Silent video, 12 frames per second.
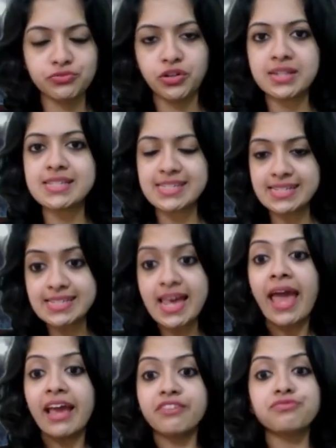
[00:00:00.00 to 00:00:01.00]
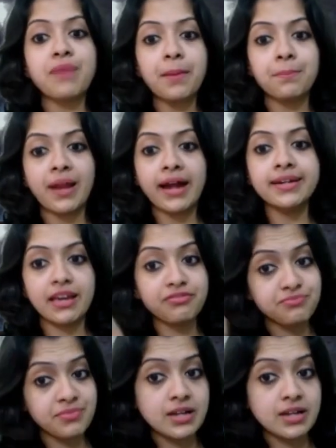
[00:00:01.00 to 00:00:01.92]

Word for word: For instance, if my blood, if